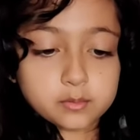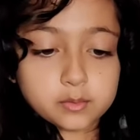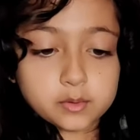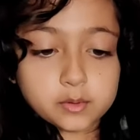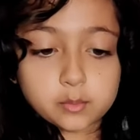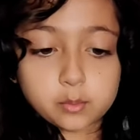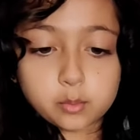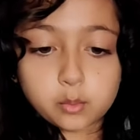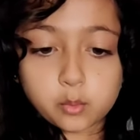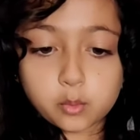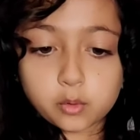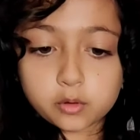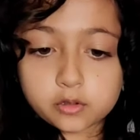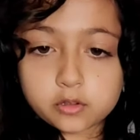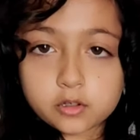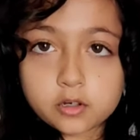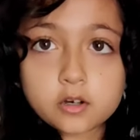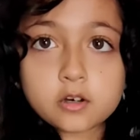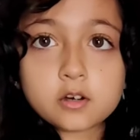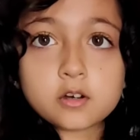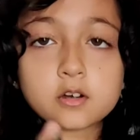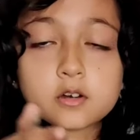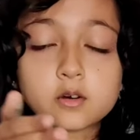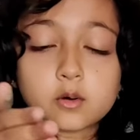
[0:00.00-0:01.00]
with
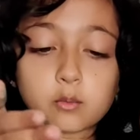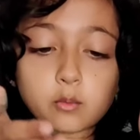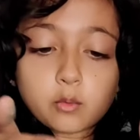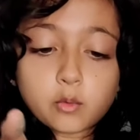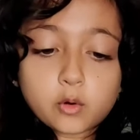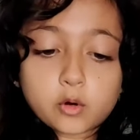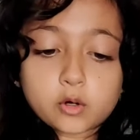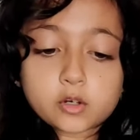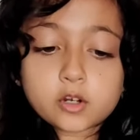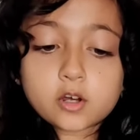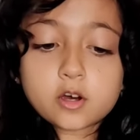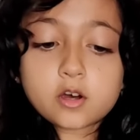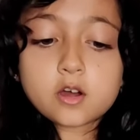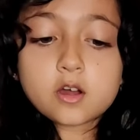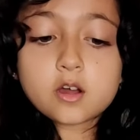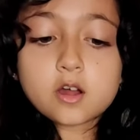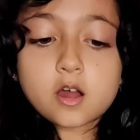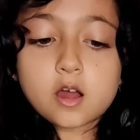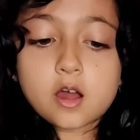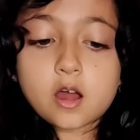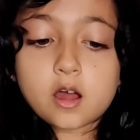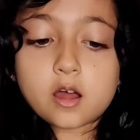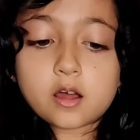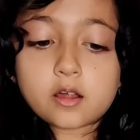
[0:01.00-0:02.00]
water, water
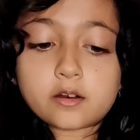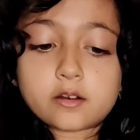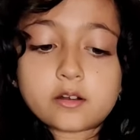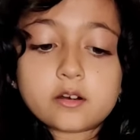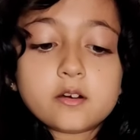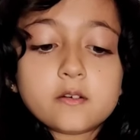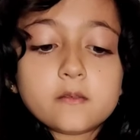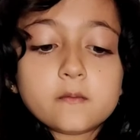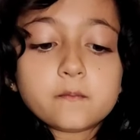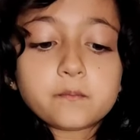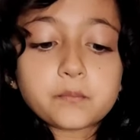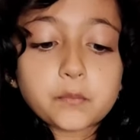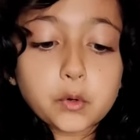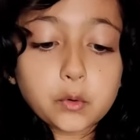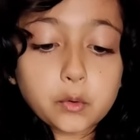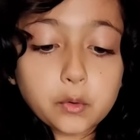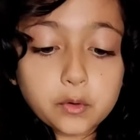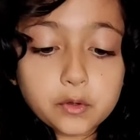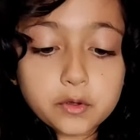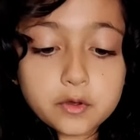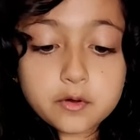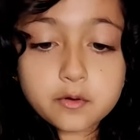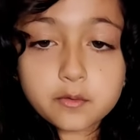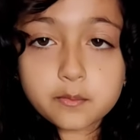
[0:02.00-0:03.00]
and
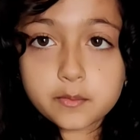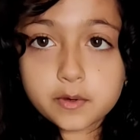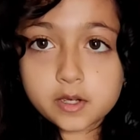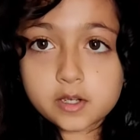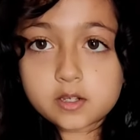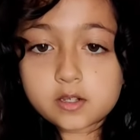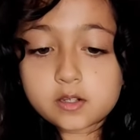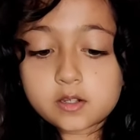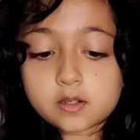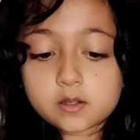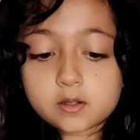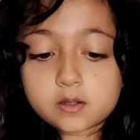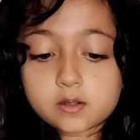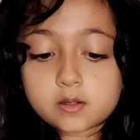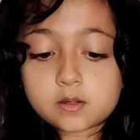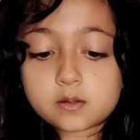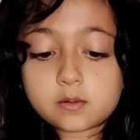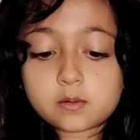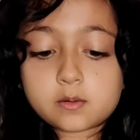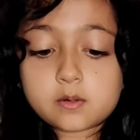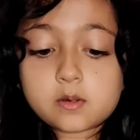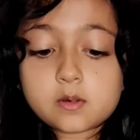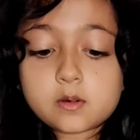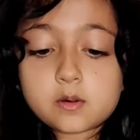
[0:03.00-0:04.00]
oil mixes
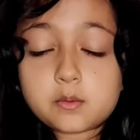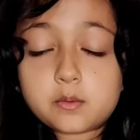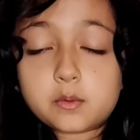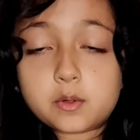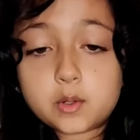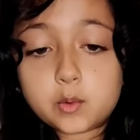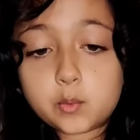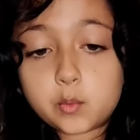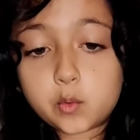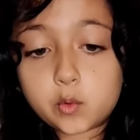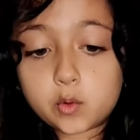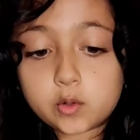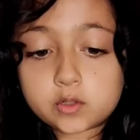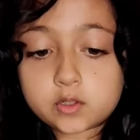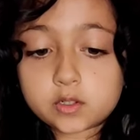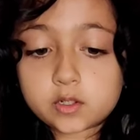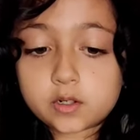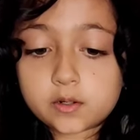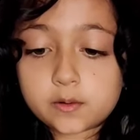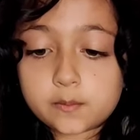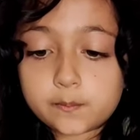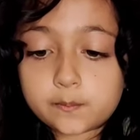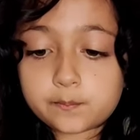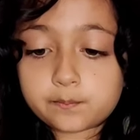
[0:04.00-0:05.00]
with
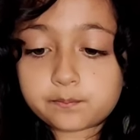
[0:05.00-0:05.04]
water.